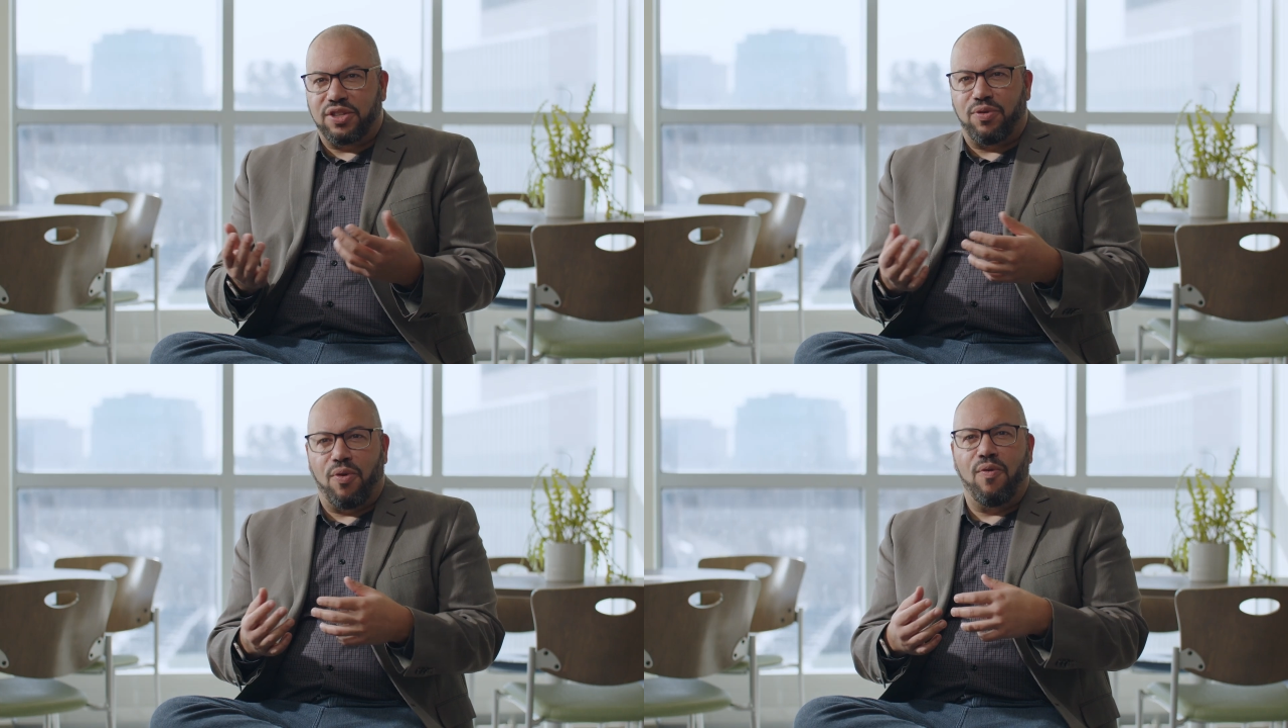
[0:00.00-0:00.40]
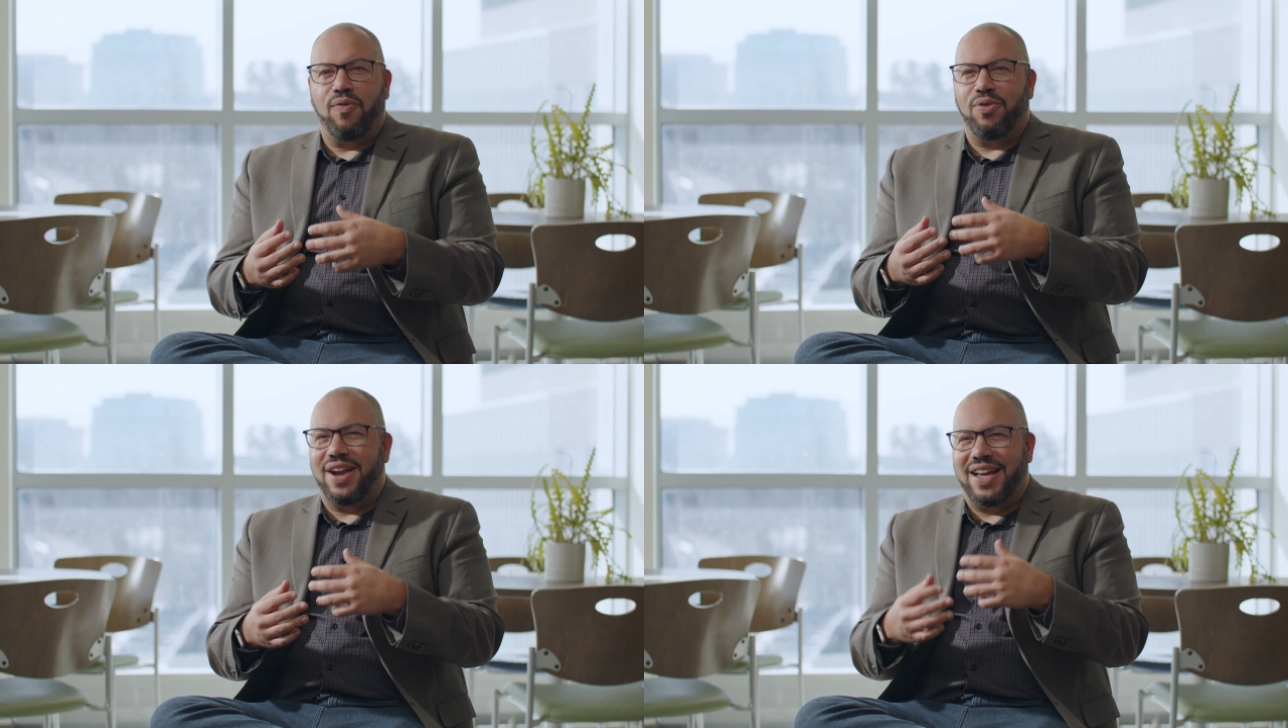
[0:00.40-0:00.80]
there are
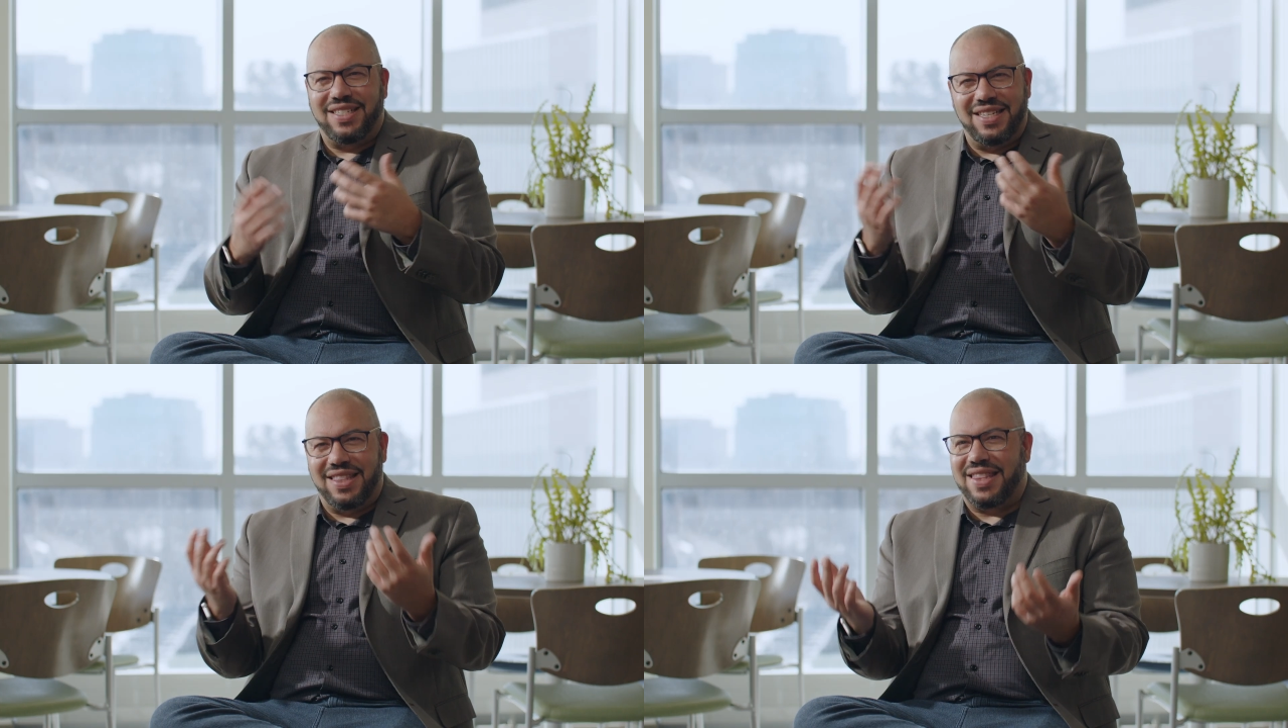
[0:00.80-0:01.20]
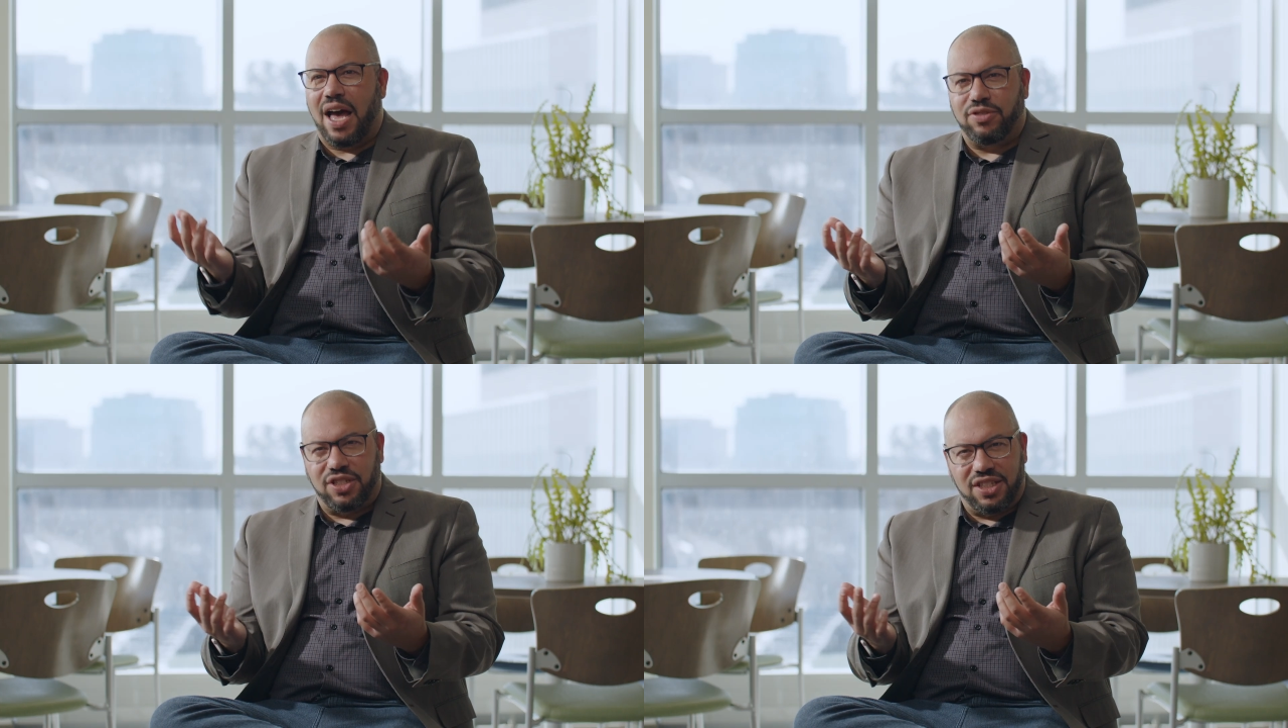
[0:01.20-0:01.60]
over
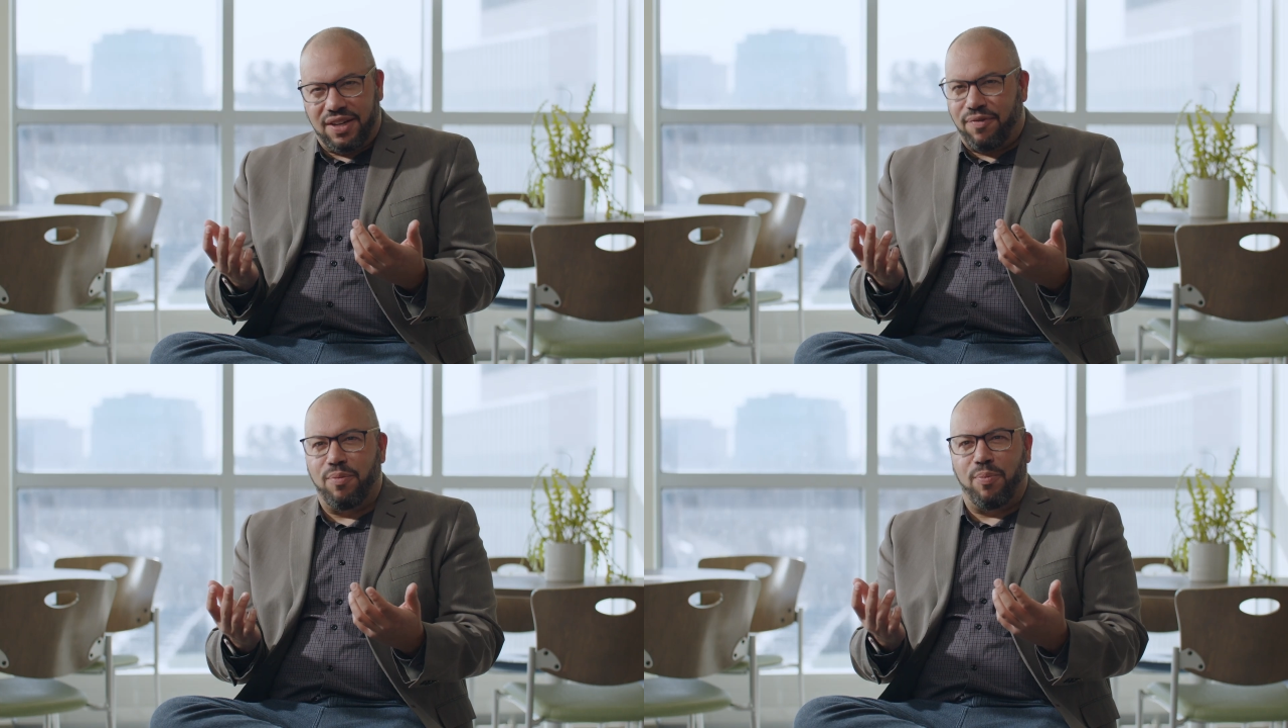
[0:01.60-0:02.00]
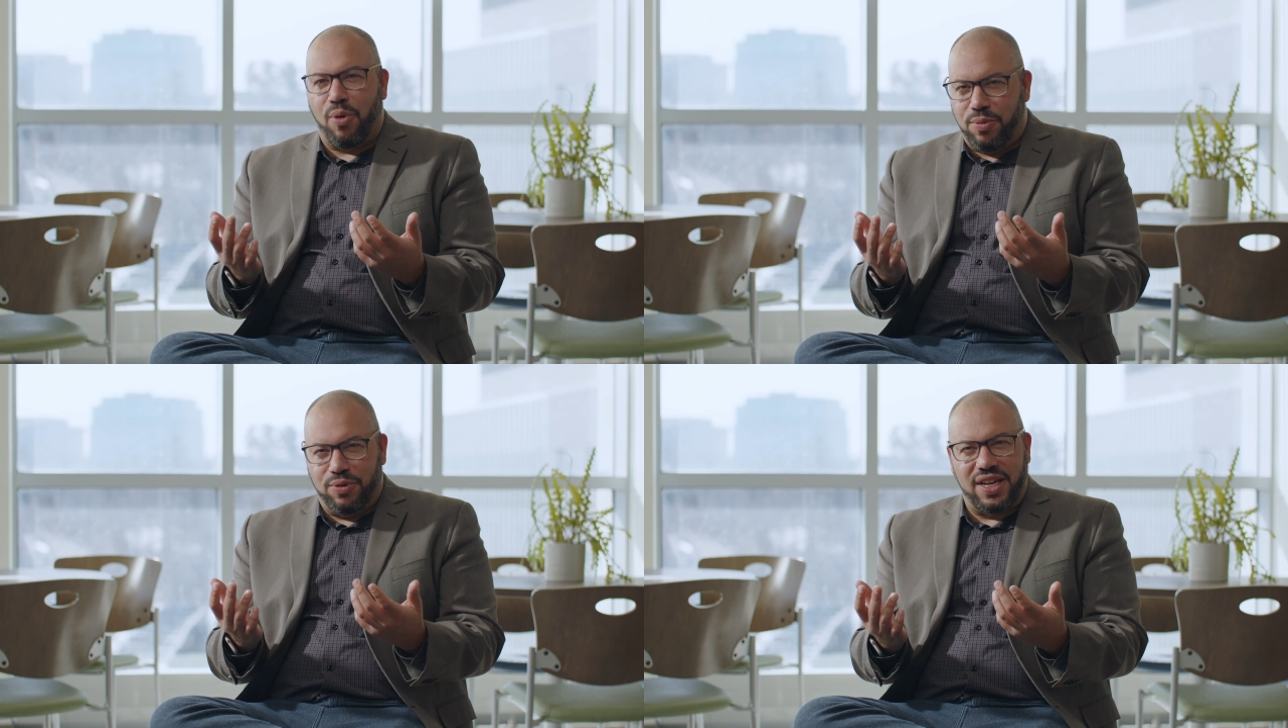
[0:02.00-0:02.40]
19,000 different
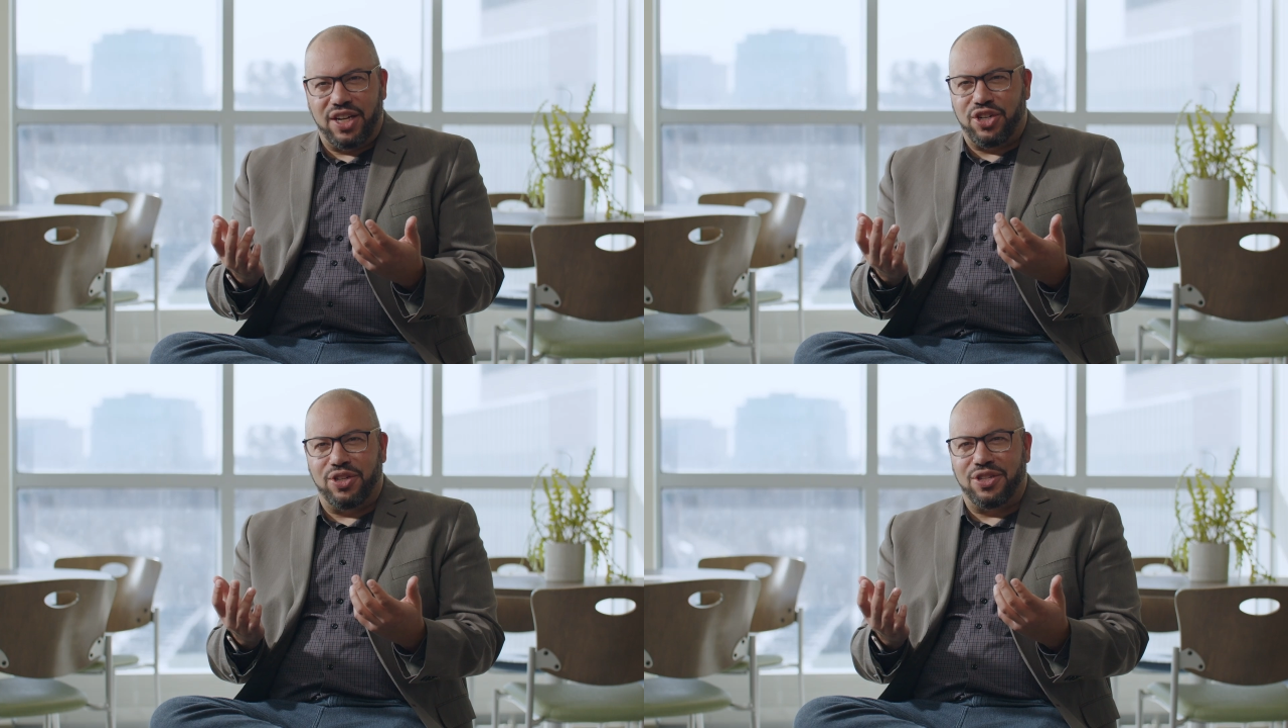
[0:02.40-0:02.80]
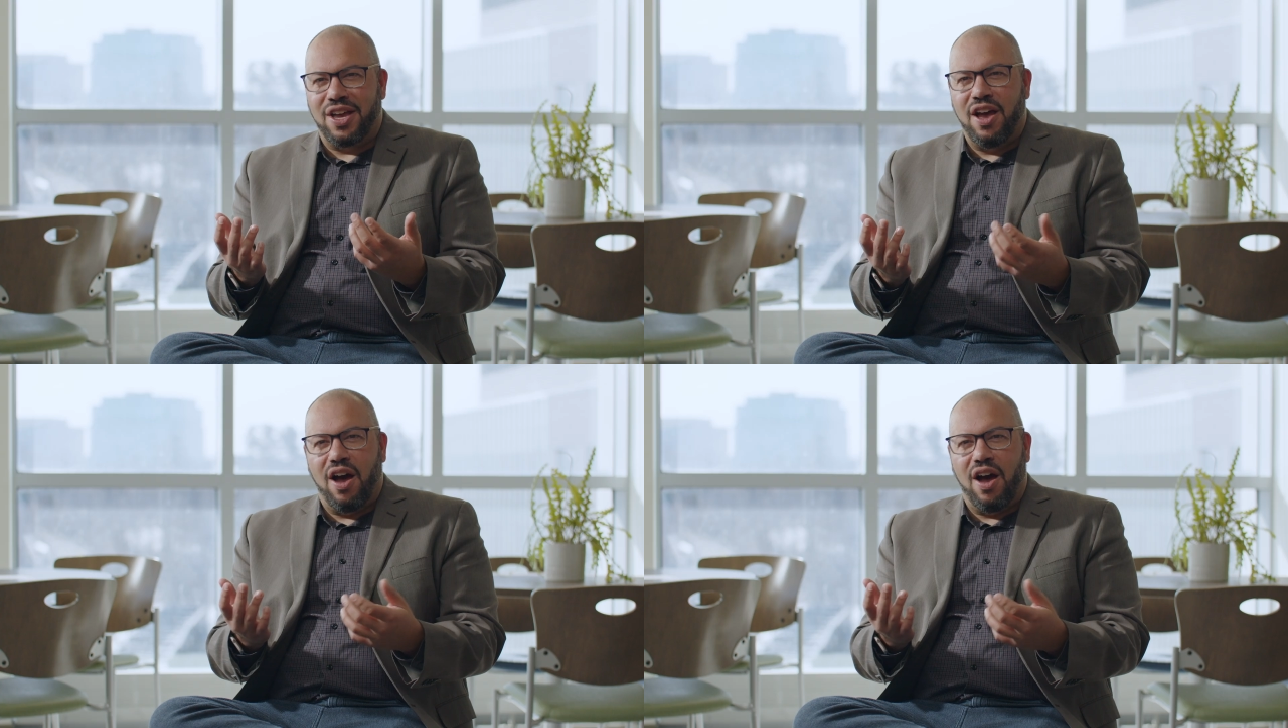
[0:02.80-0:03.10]
permutations